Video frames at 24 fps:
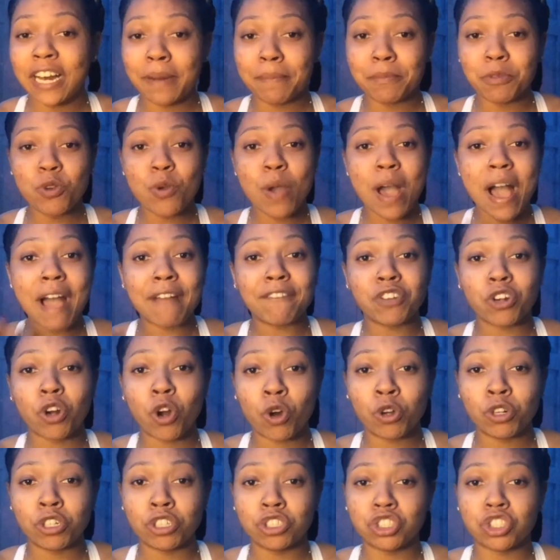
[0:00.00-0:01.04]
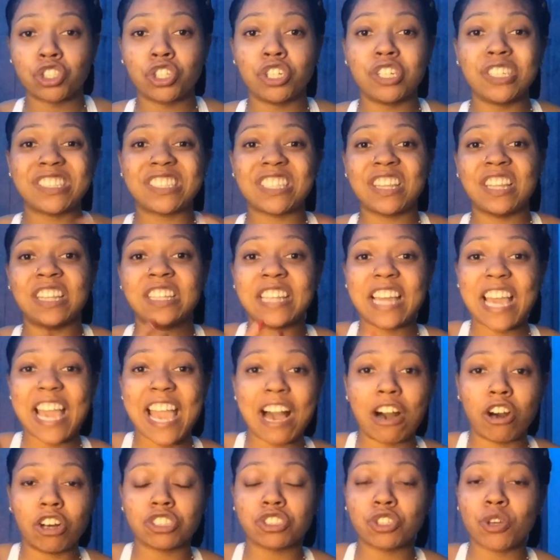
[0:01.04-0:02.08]
You have your own insurance, and then they
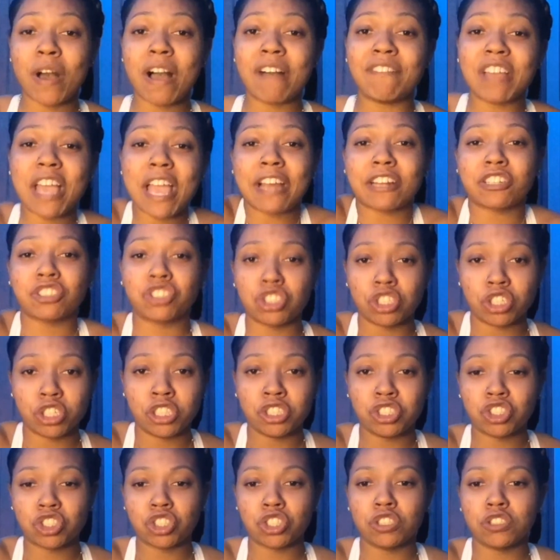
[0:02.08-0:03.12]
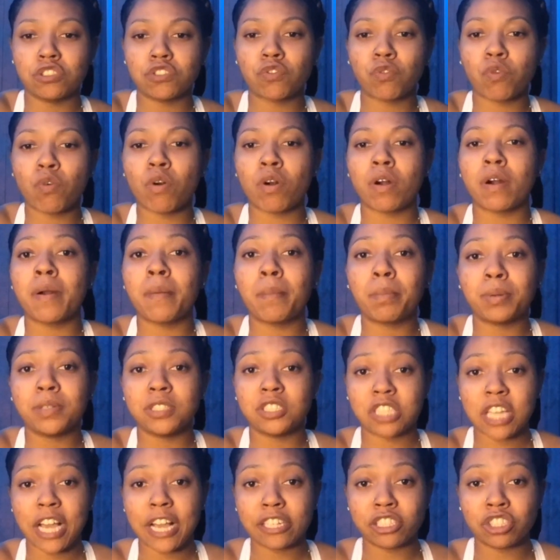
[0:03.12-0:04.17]
also have extra insurance for
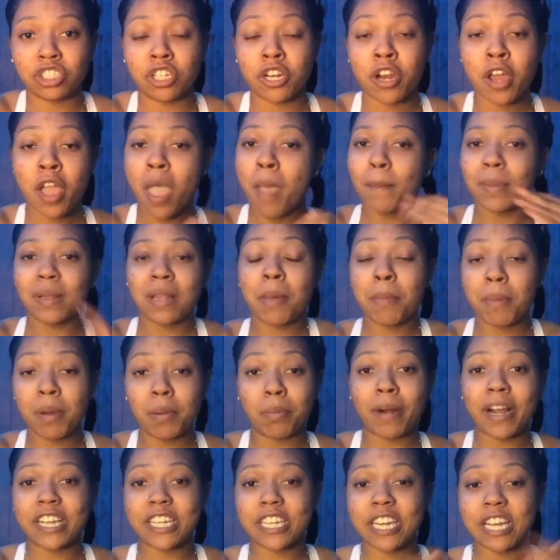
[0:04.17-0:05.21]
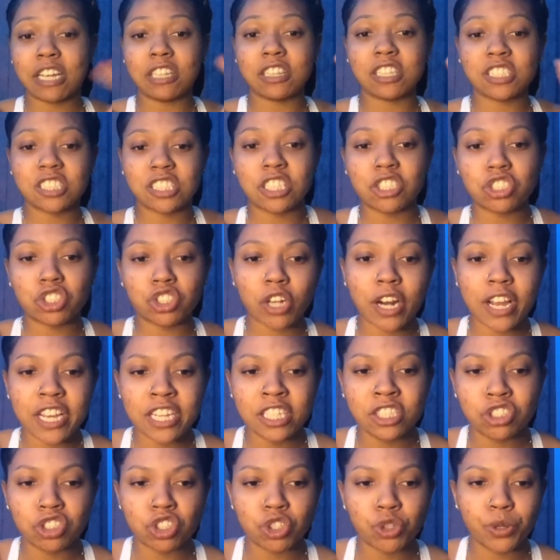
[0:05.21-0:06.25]
protection. But let me break it down. Let's get straight
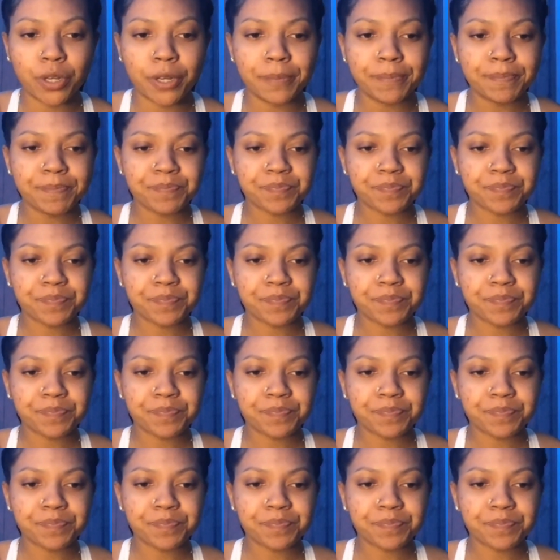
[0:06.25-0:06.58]
into it.